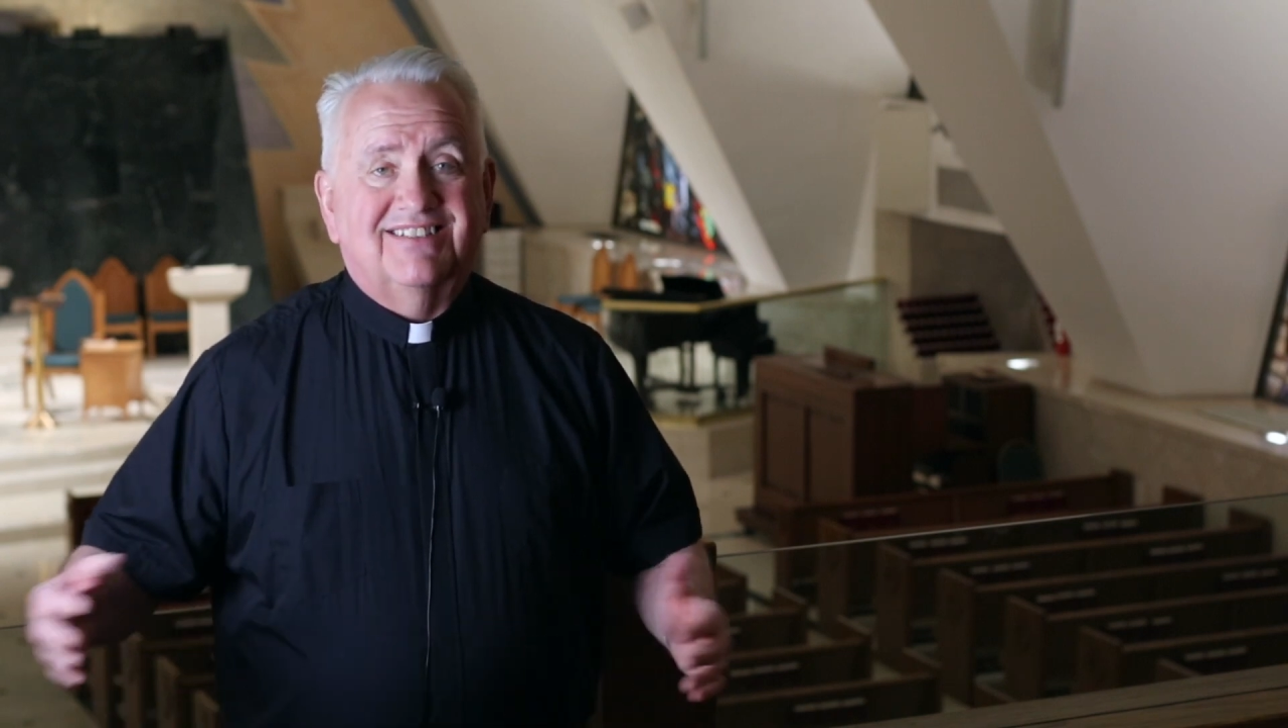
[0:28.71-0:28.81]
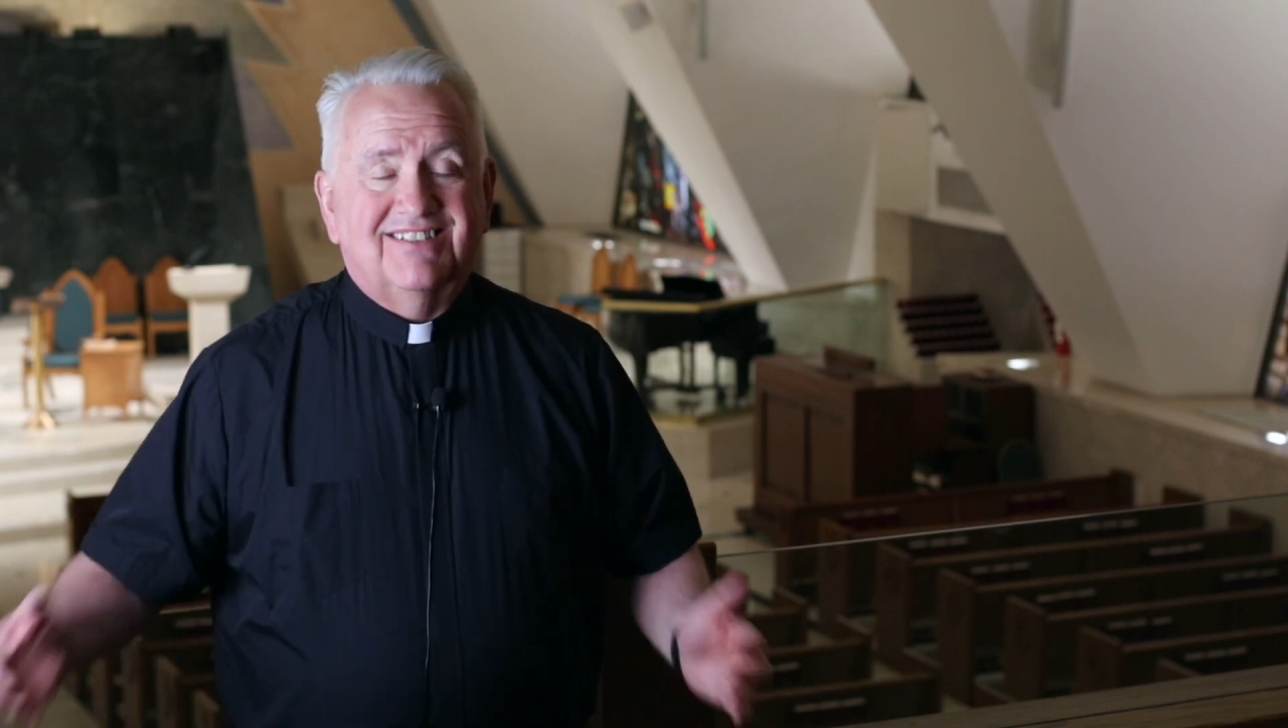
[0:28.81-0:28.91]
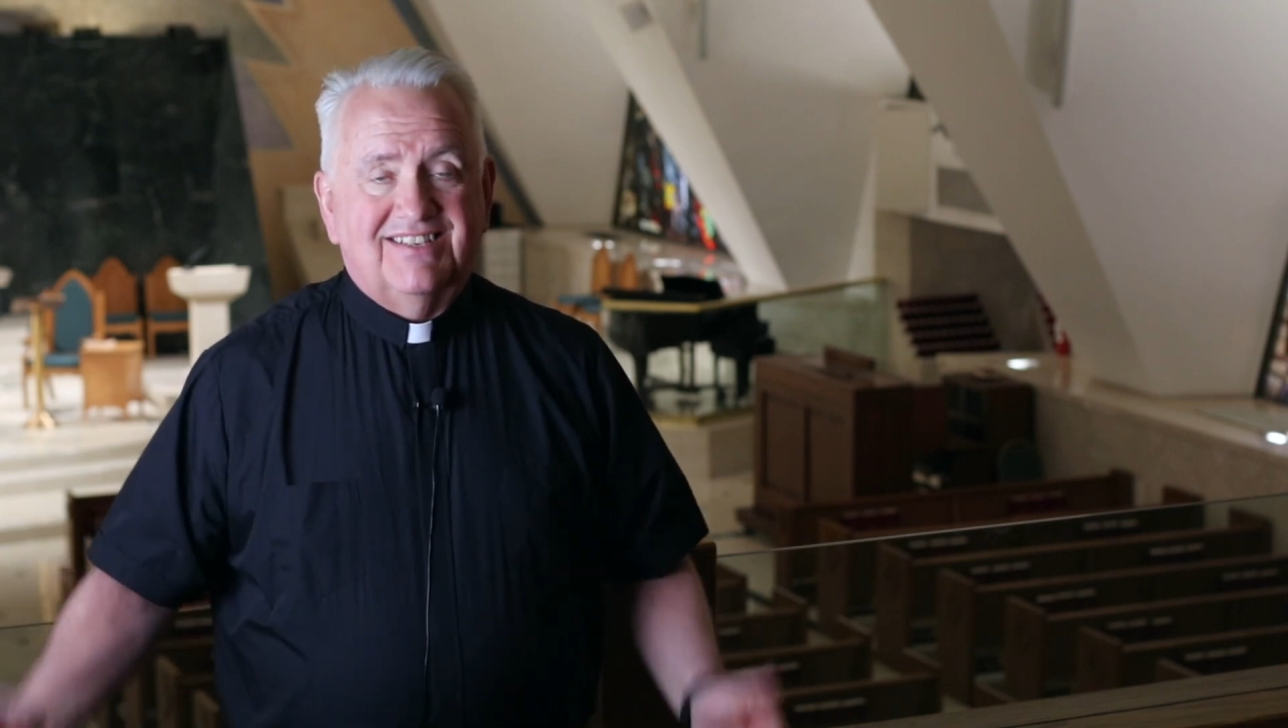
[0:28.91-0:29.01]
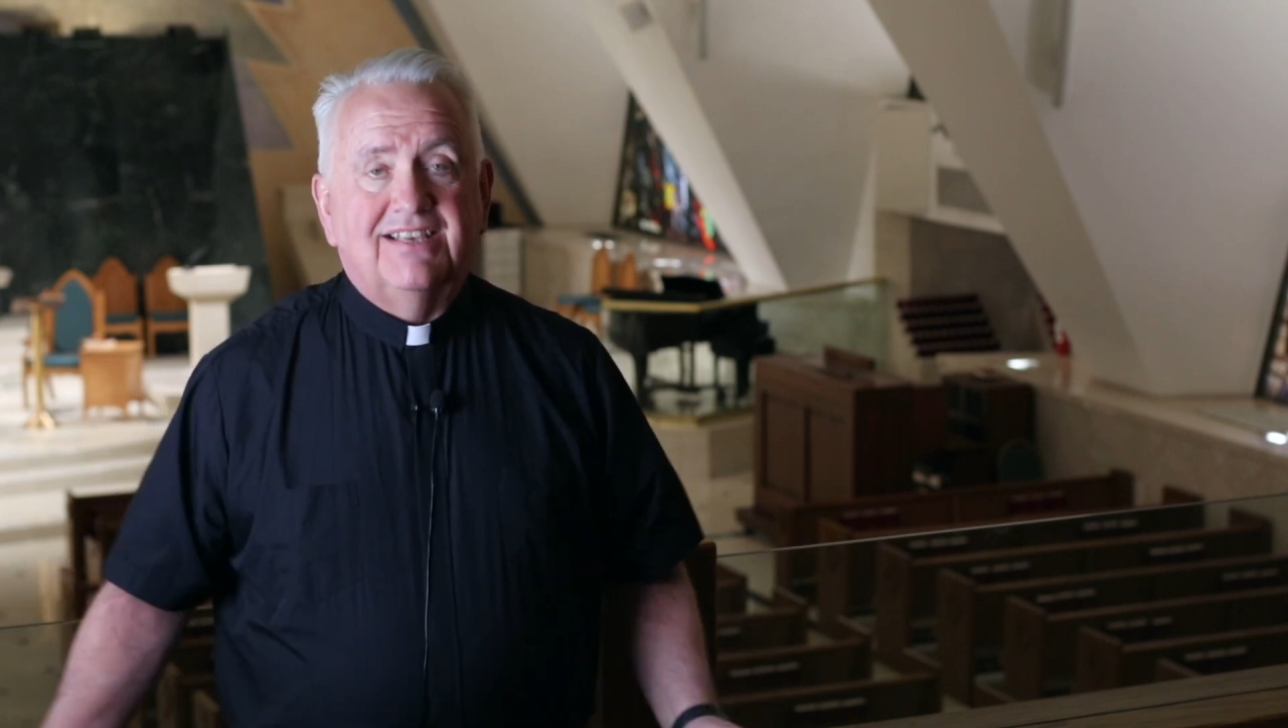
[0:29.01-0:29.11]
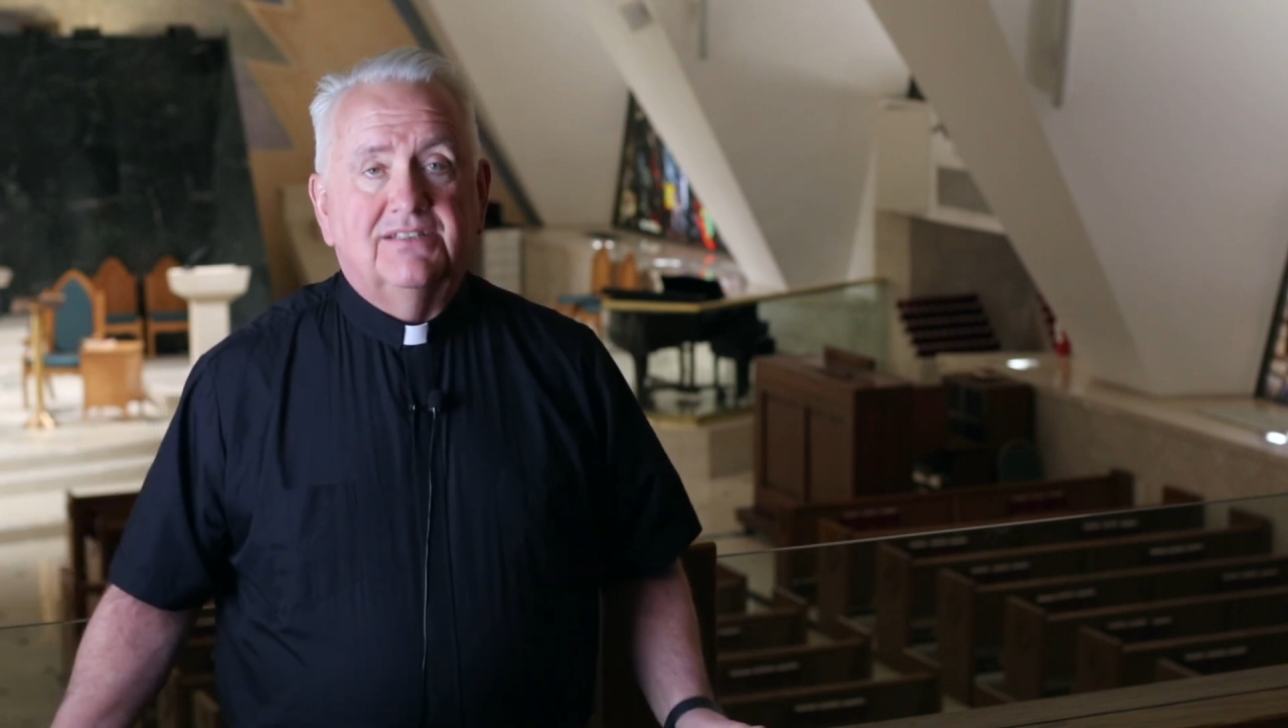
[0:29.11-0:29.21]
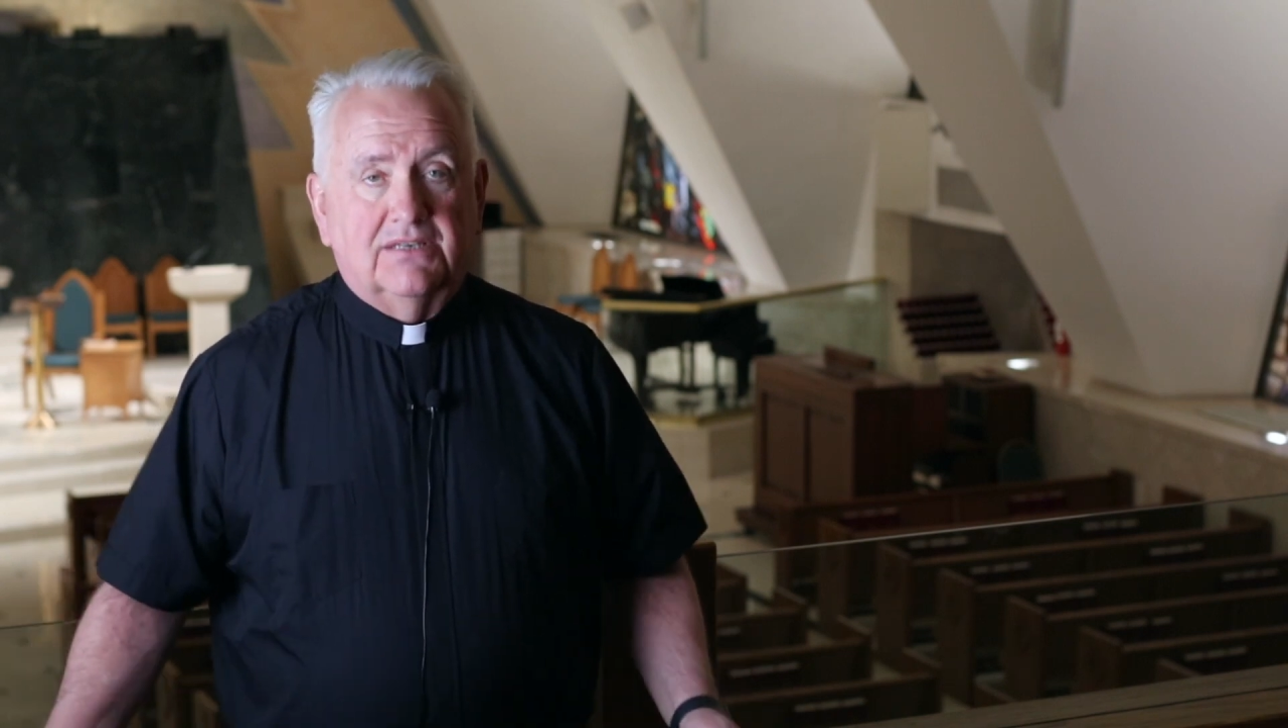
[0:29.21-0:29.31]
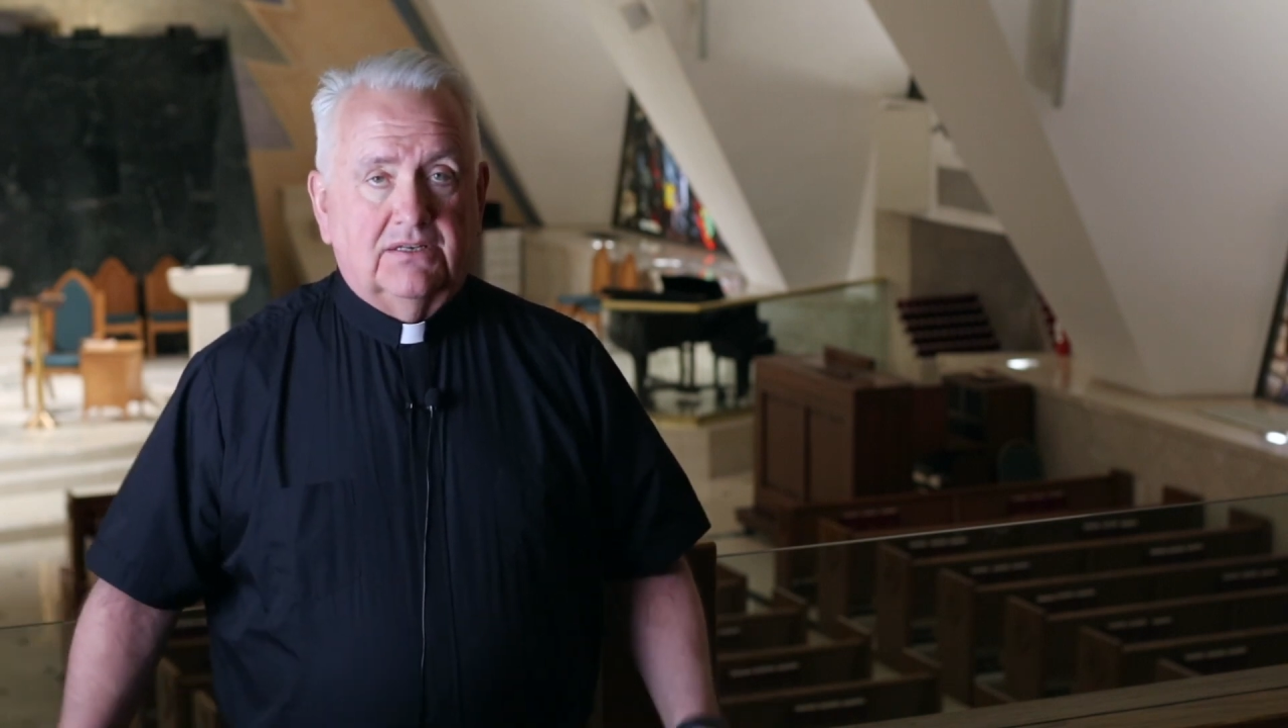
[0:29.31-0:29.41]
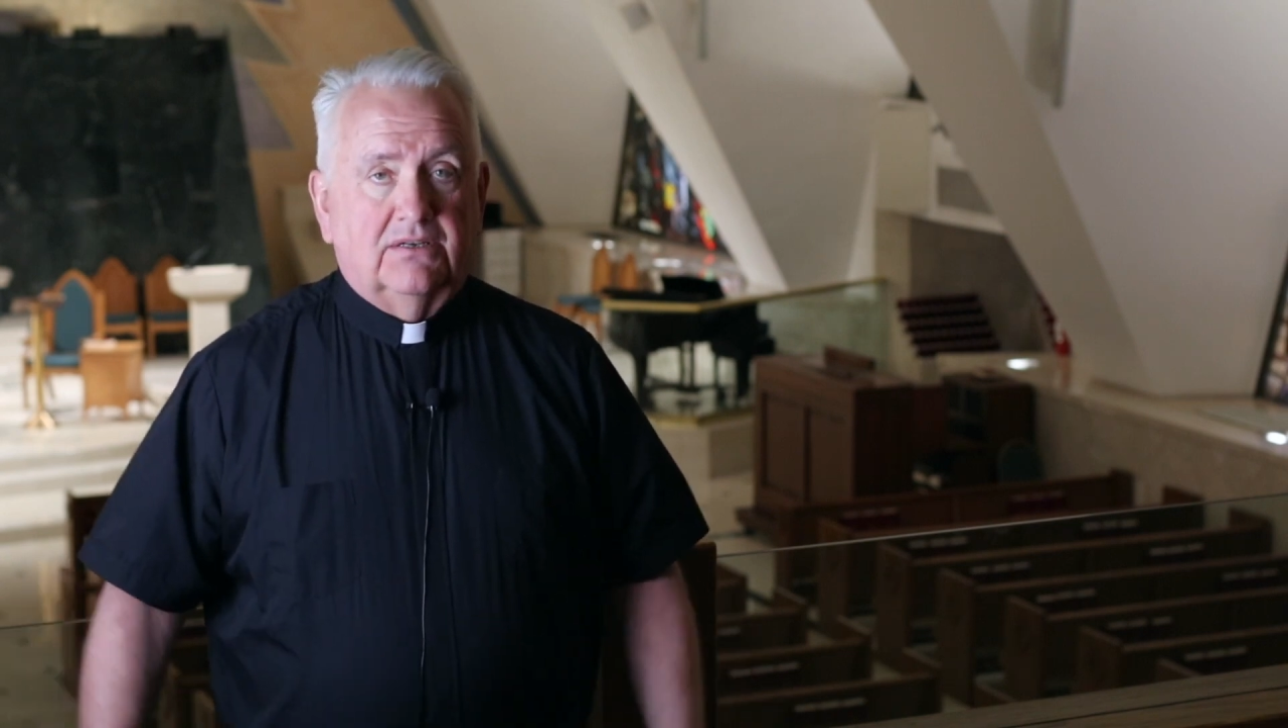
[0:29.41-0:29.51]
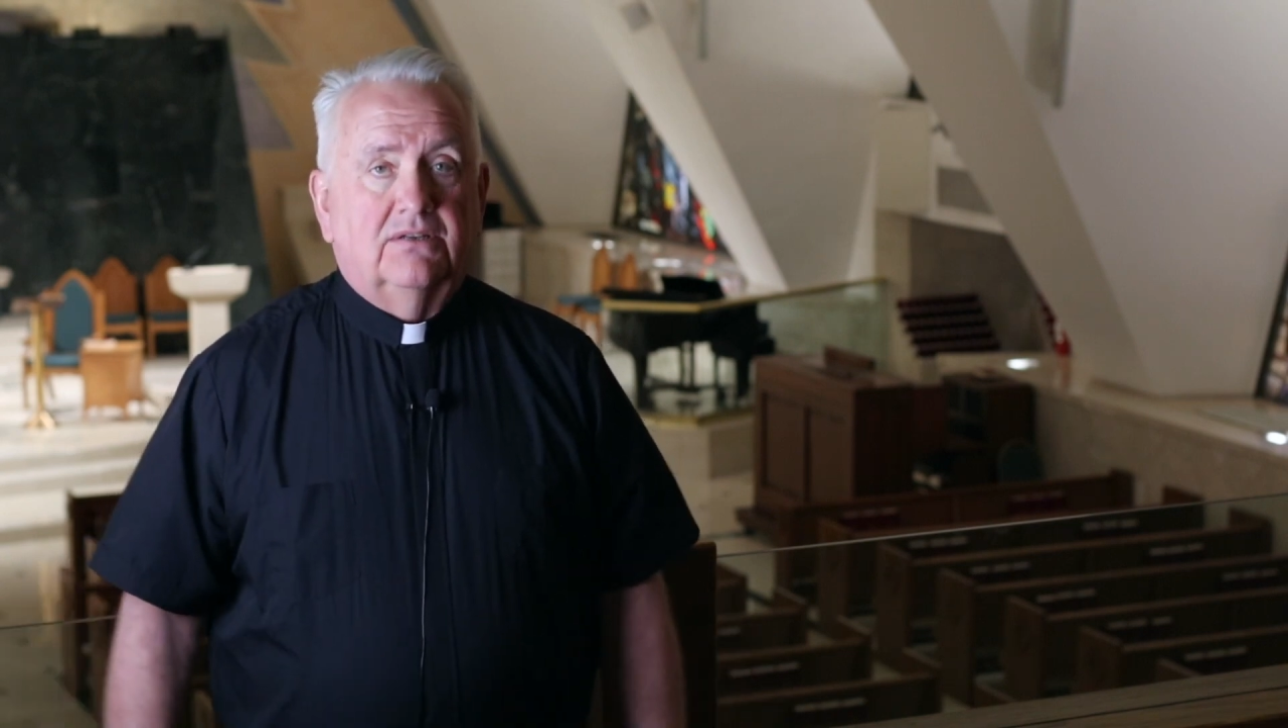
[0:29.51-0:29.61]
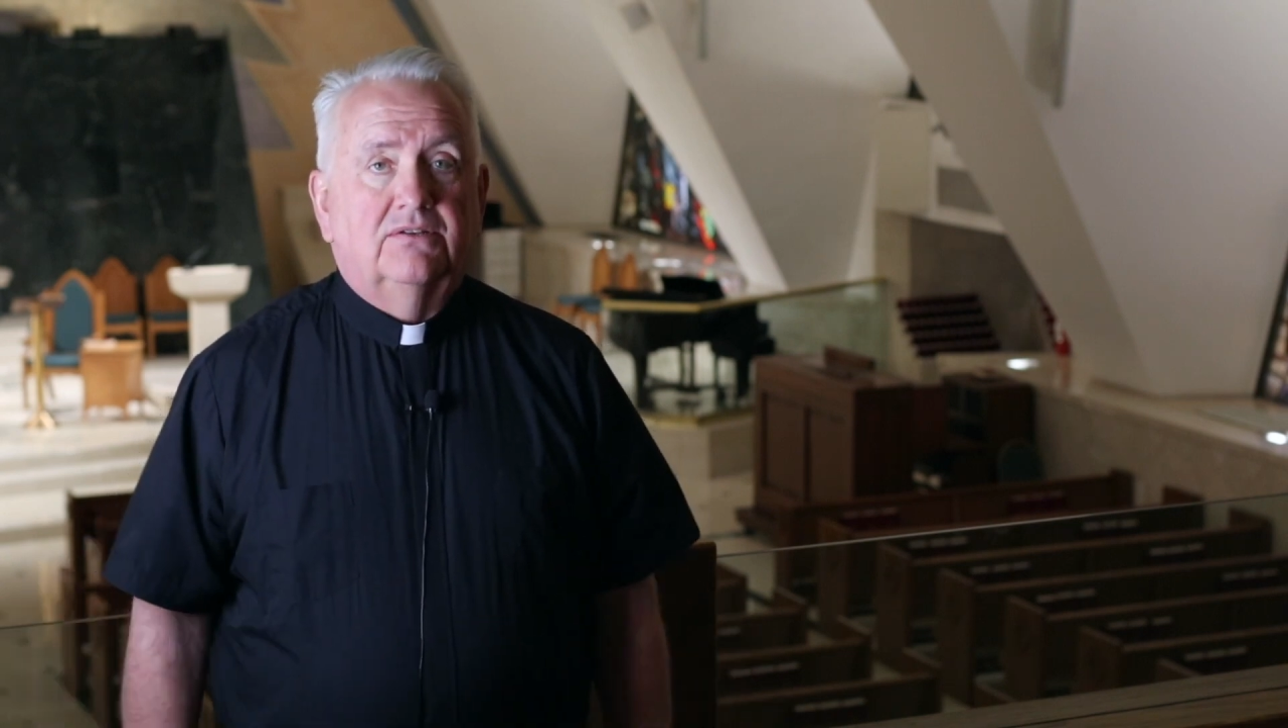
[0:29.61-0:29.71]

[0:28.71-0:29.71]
season.